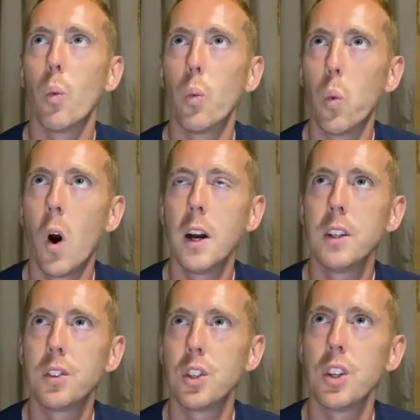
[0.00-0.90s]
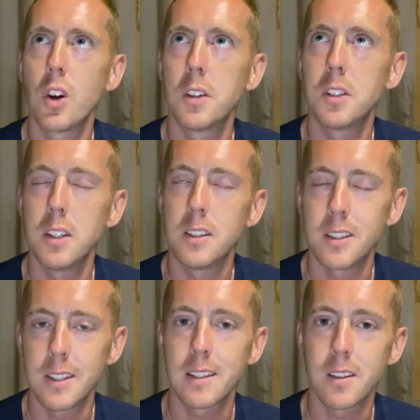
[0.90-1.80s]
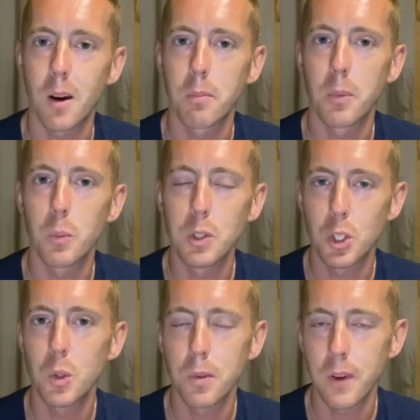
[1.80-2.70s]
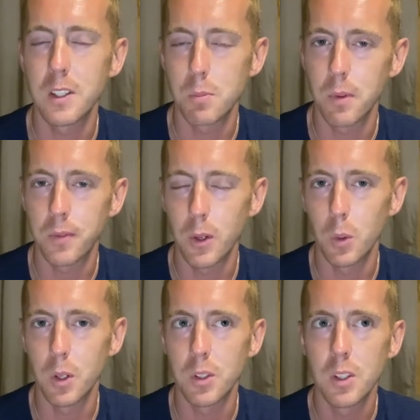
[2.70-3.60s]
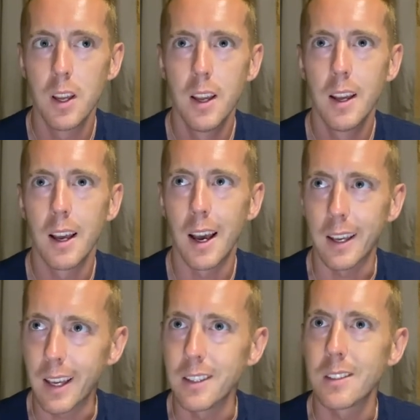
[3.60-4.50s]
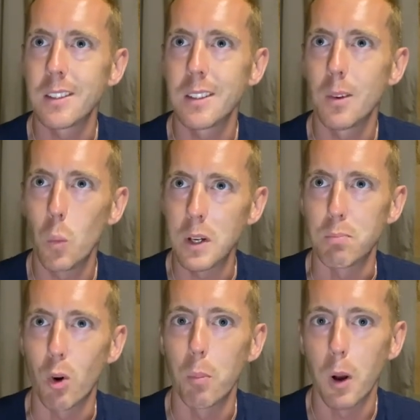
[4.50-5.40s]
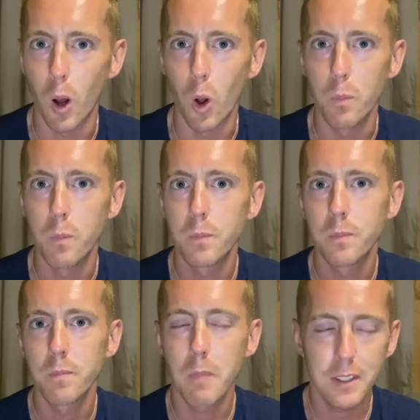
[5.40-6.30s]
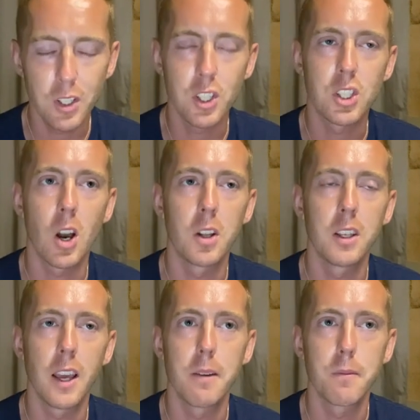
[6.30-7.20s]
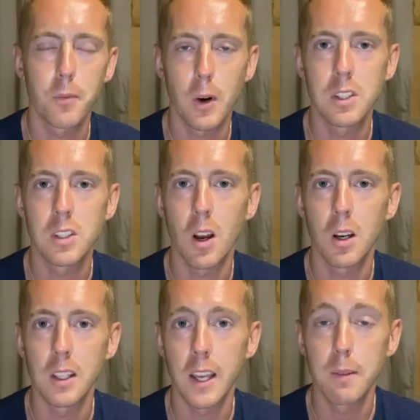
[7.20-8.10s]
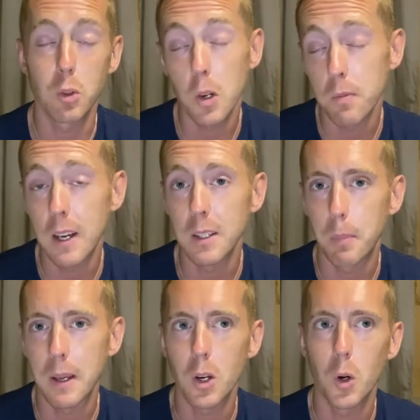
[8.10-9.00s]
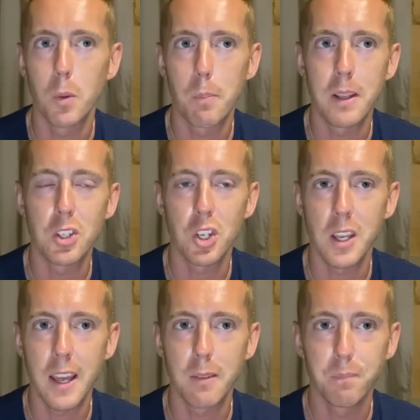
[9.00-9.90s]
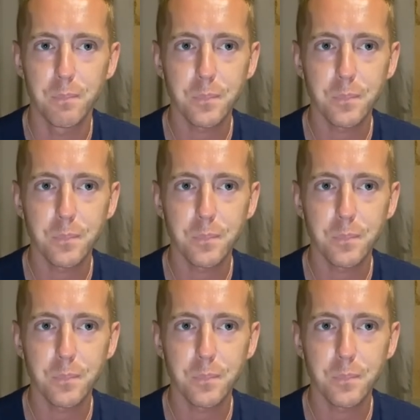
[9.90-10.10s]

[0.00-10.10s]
why do United need to set up with two defensive midfielders against West Brom at home? Matic starting the game, Fred starting the game, Donny van der Beek on the bench again.